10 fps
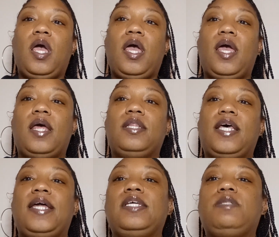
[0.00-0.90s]
And
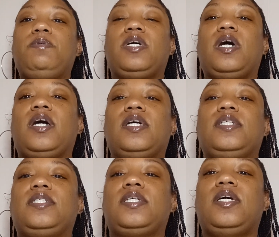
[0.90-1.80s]
that is
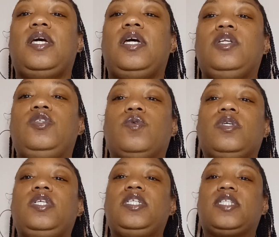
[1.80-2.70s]
because
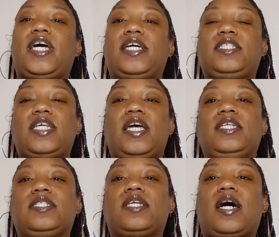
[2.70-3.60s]
during these last
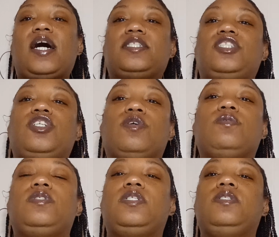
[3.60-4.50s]
days, God's
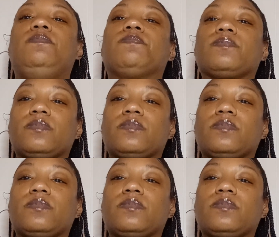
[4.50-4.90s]
chosen